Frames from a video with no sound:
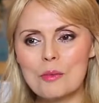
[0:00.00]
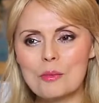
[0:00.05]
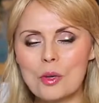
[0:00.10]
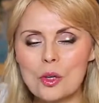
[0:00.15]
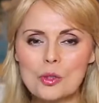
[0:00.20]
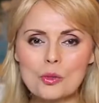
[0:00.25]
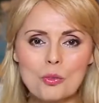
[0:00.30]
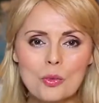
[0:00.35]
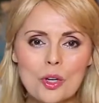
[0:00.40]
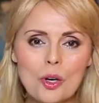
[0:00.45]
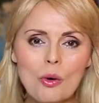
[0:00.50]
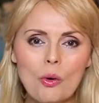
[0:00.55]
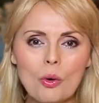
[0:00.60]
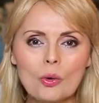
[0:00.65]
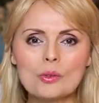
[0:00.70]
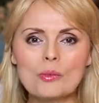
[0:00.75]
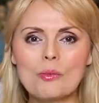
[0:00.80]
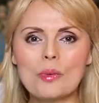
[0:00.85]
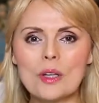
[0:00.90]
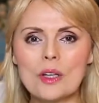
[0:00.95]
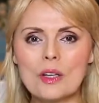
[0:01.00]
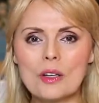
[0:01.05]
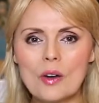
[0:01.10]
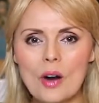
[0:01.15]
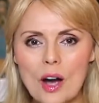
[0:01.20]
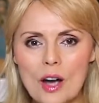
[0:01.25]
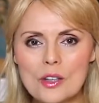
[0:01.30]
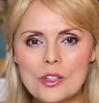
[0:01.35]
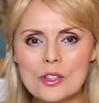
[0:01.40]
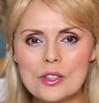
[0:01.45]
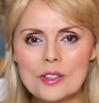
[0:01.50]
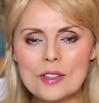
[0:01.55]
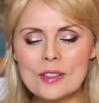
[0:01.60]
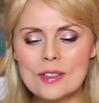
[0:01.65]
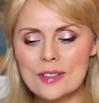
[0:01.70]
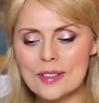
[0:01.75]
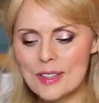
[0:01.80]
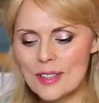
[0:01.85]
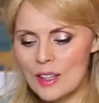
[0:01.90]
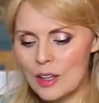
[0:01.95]
because we call being
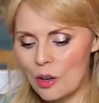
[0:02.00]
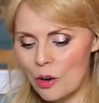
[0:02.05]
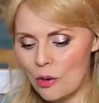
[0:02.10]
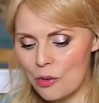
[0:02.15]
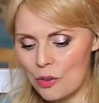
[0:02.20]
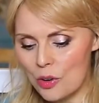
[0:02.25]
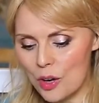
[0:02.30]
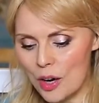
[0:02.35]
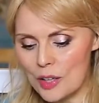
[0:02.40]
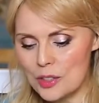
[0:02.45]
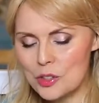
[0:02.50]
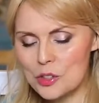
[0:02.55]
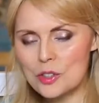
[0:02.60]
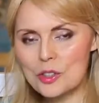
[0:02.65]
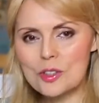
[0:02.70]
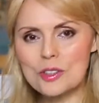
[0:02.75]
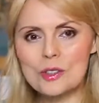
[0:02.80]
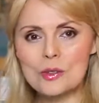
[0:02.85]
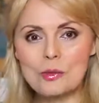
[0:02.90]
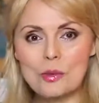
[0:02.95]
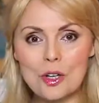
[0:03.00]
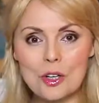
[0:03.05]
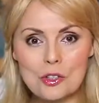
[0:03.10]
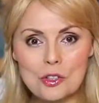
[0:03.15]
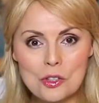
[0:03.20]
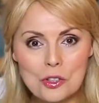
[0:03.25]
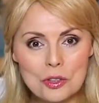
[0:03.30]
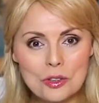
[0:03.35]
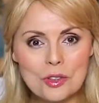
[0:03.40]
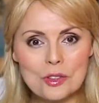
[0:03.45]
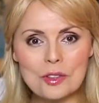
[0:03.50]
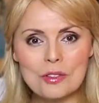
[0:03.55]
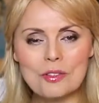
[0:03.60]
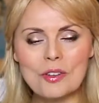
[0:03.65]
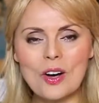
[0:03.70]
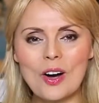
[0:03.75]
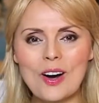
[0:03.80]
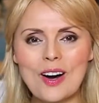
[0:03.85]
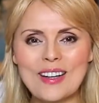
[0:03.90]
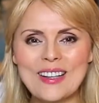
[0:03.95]
righteous of Christ Jesus. We are children
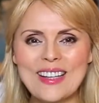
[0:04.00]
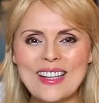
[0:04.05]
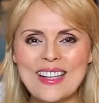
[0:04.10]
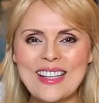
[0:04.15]
of God.